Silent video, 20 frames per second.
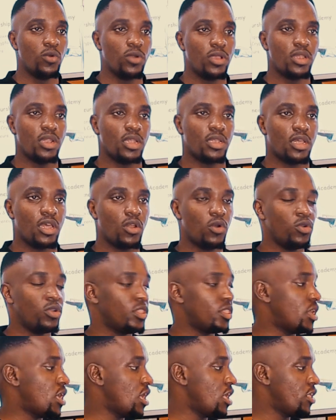looking at
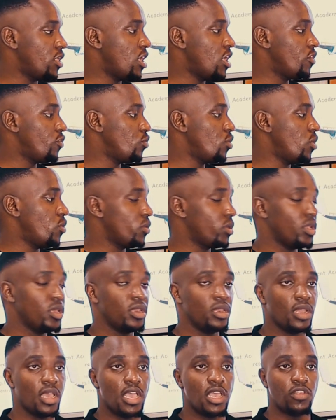around as we are
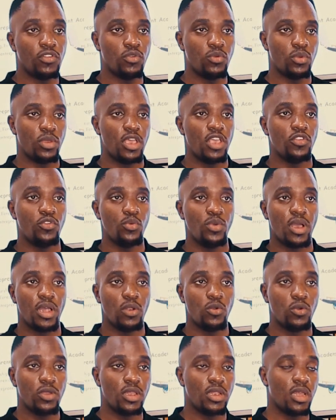looking as we are
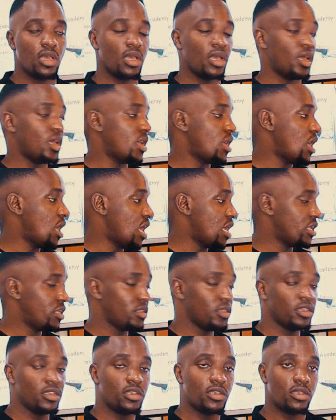looking
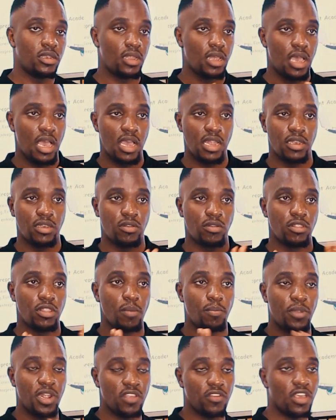at the
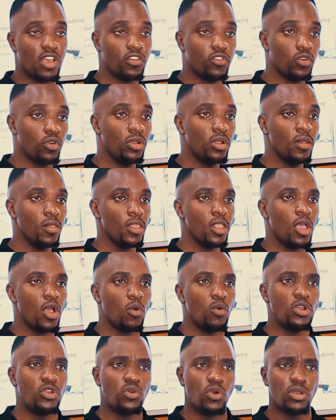price action,
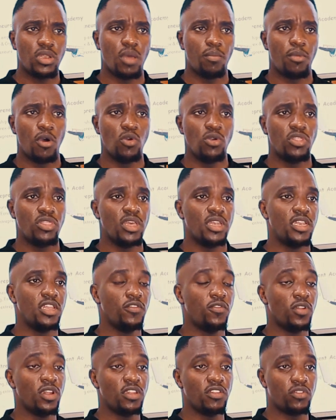we talked about the
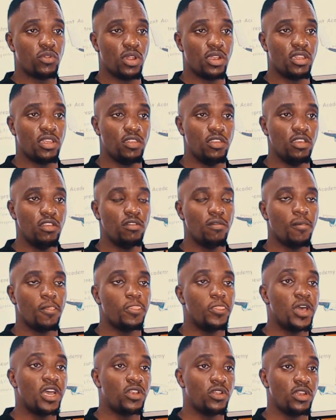different strategies
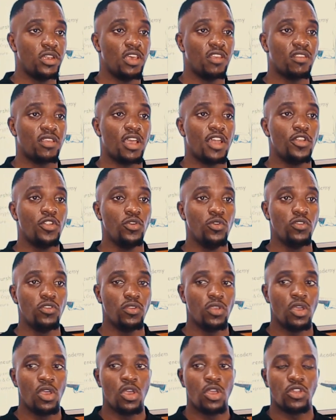that traders can
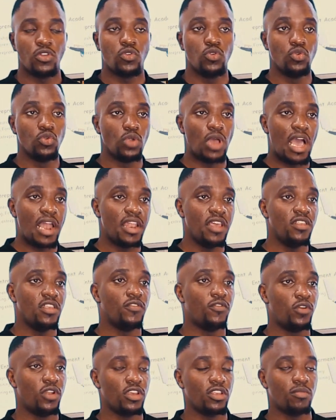use to analyze the
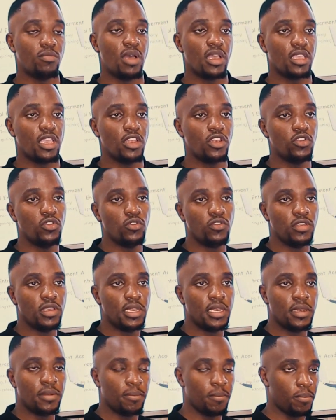forex market
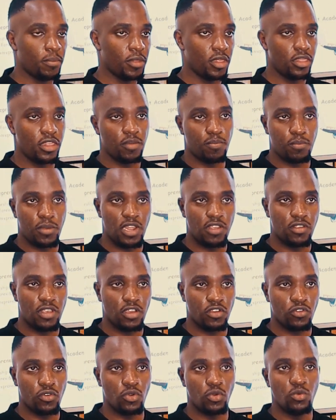using the price
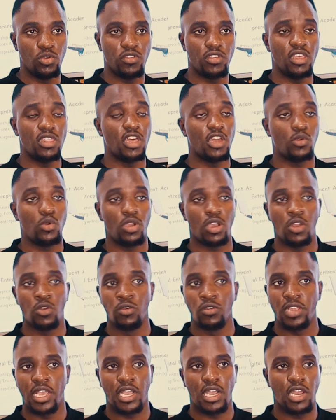action. We say that we can
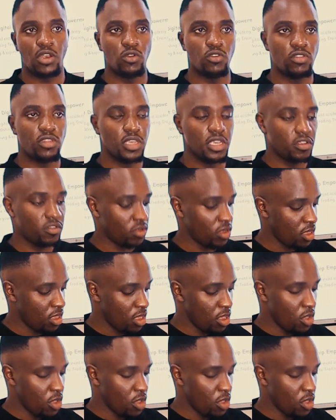use the candlesticks,